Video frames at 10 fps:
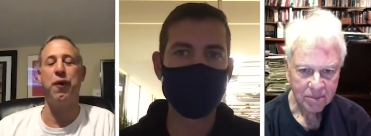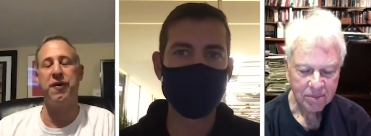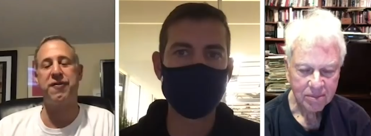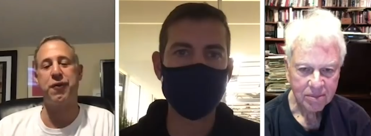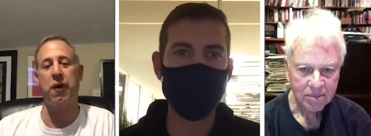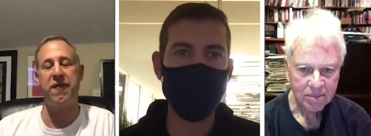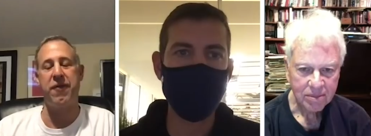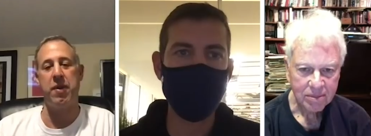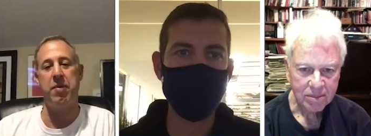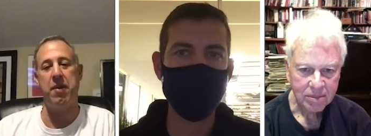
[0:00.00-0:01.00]
Speaker 1: coolest story
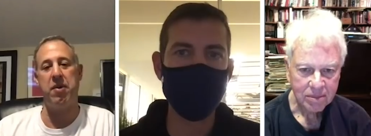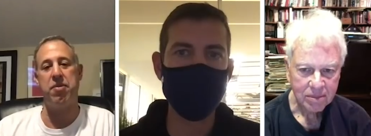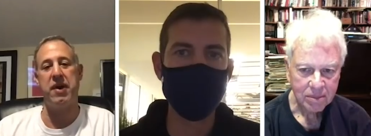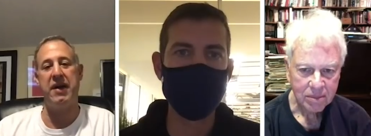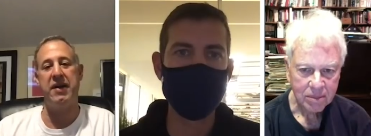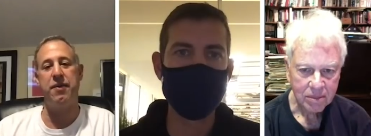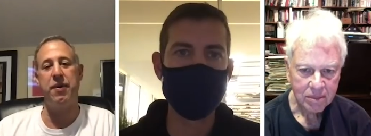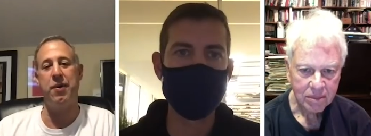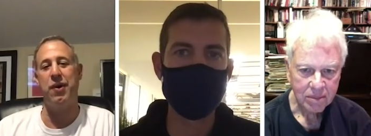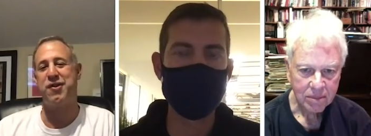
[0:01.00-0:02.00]
from the bubble, Brad?
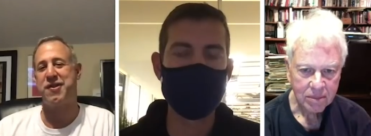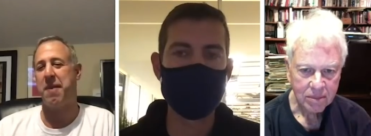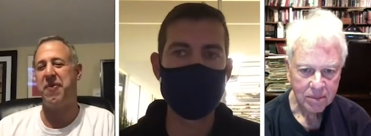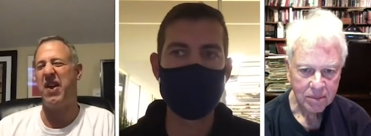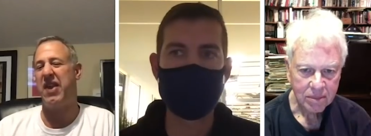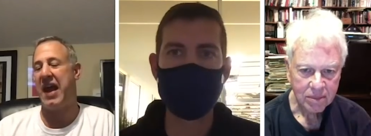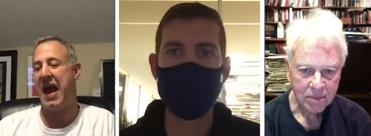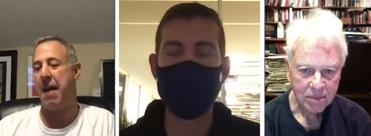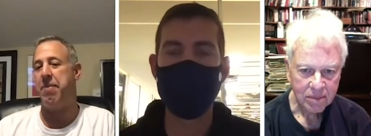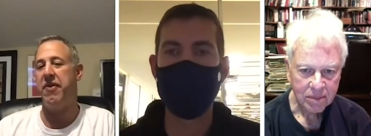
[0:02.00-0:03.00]
What's something that
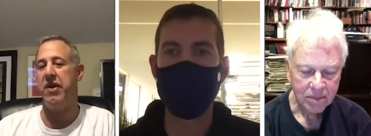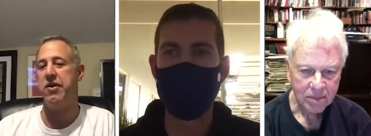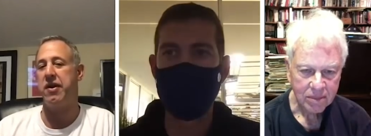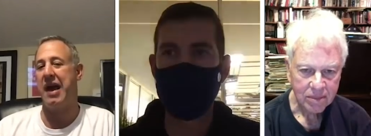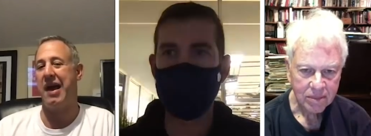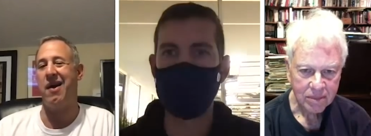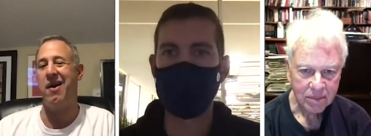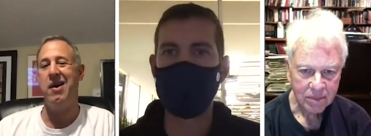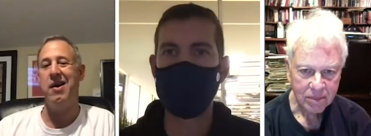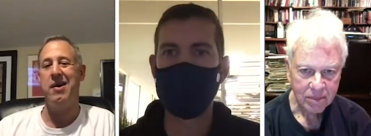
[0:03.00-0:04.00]
happened that you'll kind of,
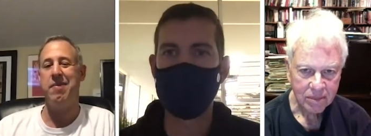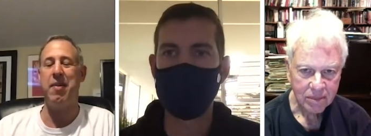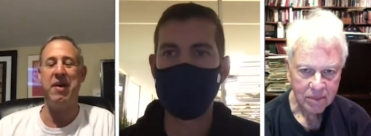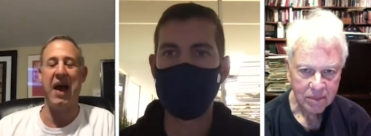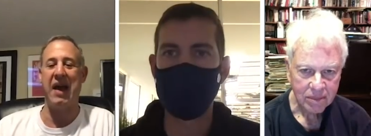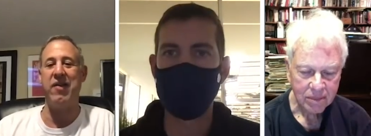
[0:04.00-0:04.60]
maybe not